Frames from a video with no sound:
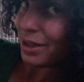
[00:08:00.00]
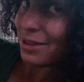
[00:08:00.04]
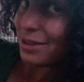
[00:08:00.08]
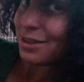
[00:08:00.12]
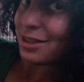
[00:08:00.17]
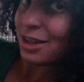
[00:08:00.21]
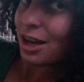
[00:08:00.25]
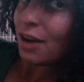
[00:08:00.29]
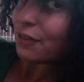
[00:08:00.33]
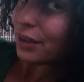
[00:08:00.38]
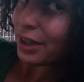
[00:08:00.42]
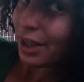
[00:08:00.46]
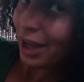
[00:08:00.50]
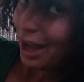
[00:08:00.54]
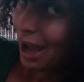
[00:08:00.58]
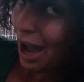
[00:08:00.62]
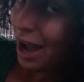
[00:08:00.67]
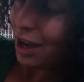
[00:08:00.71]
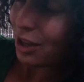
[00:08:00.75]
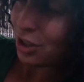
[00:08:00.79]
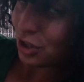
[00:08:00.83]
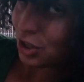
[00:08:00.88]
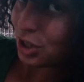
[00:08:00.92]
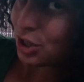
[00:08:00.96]
stuff. Like I
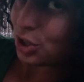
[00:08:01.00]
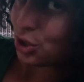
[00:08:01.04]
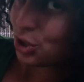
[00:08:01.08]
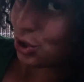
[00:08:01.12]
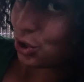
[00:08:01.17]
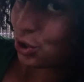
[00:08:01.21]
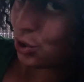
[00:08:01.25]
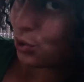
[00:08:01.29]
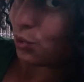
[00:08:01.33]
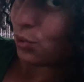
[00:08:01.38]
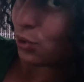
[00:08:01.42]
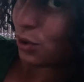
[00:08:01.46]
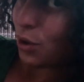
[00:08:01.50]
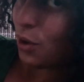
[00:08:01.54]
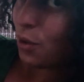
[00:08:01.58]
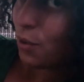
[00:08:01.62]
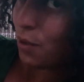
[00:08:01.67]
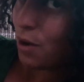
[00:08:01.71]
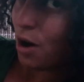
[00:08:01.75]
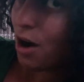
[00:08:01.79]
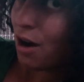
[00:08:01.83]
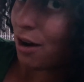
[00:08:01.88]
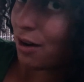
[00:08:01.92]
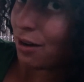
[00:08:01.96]
actually do
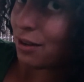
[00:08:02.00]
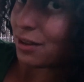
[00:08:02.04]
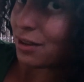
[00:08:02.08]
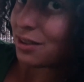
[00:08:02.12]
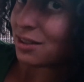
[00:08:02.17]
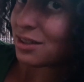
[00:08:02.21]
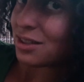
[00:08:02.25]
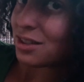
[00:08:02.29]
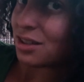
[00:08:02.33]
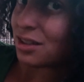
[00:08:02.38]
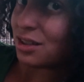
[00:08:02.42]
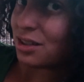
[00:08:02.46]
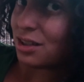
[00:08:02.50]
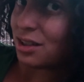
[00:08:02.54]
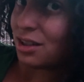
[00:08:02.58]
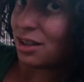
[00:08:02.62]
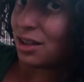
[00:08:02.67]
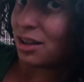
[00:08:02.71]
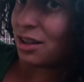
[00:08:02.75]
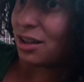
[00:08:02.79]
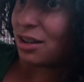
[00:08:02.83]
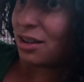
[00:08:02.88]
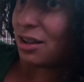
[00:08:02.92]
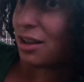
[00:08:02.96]
know art.
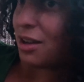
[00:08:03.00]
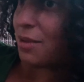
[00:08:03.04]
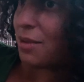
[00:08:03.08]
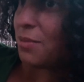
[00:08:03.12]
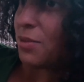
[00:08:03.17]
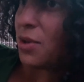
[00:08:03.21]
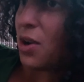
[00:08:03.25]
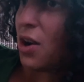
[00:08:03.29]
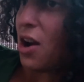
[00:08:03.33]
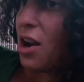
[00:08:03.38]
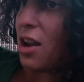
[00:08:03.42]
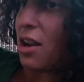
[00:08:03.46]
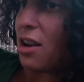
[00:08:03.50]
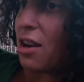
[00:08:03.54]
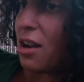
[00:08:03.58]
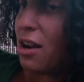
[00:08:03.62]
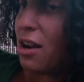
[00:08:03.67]
Like I'm not